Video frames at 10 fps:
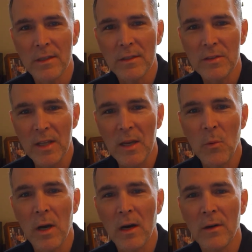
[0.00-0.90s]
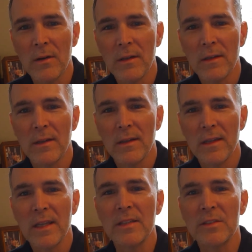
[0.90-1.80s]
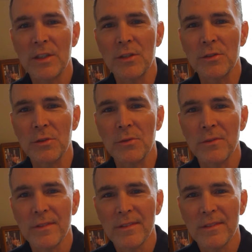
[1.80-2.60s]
Stay well and see you soon.